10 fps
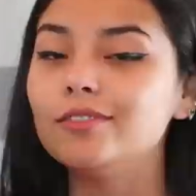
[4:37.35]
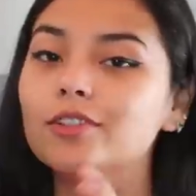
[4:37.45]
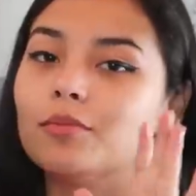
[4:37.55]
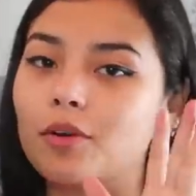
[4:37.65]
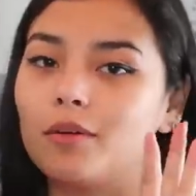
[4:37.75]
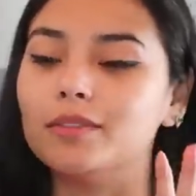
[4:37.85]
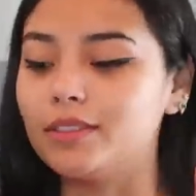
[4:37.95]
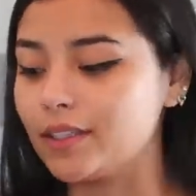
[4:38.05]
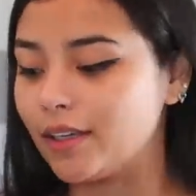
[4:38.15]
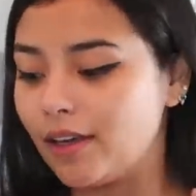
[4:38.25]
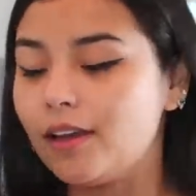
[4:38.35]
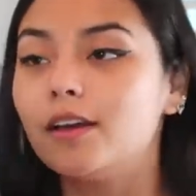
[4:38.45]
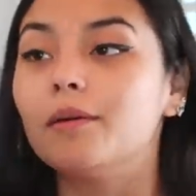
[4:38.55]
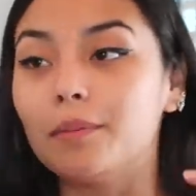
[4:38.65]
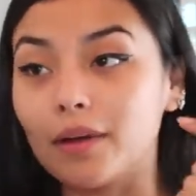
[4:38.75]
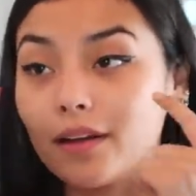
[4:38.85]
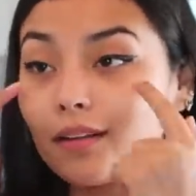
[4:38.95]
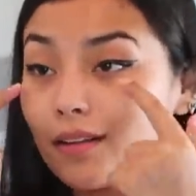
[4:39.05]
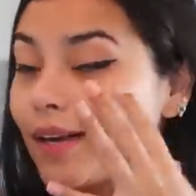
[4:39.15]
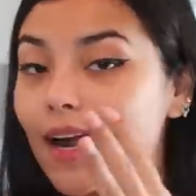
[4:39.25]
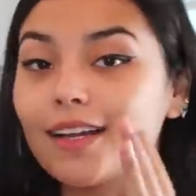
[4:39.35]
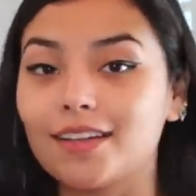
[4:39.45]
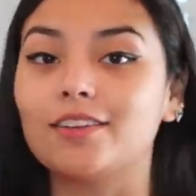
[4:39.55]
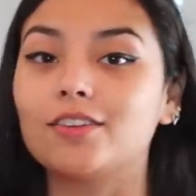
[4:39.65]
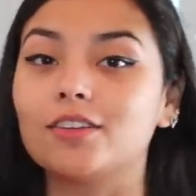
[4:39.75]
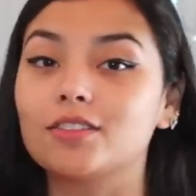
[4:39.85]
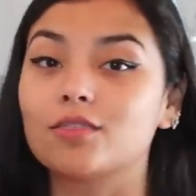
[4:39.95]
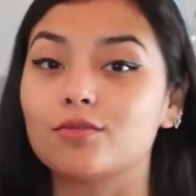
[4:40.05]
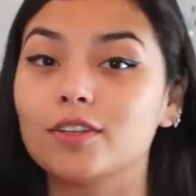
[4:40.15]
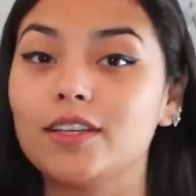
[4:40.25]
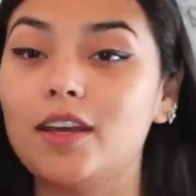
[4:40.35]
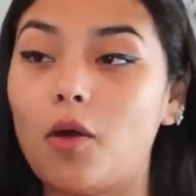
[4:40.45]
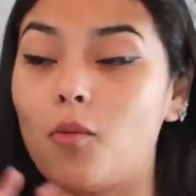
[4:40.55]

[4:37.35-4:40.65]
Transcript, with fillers: You could probably see, but my eyeliner looks really